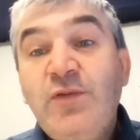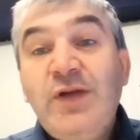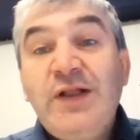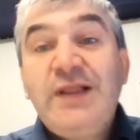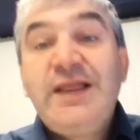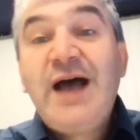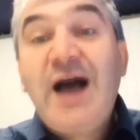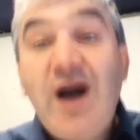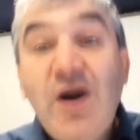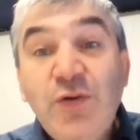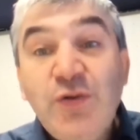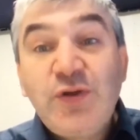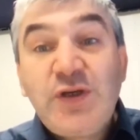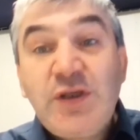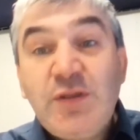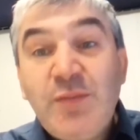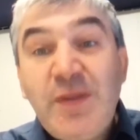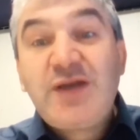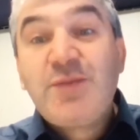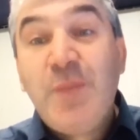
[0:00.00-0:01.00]
Well, now you
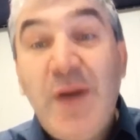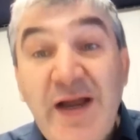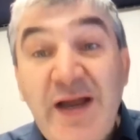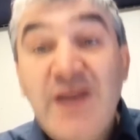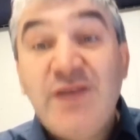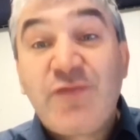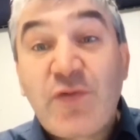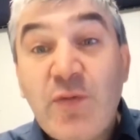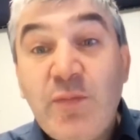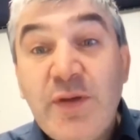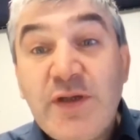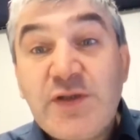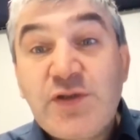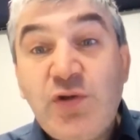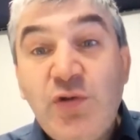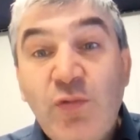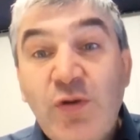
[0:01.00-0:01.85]
can make money from it.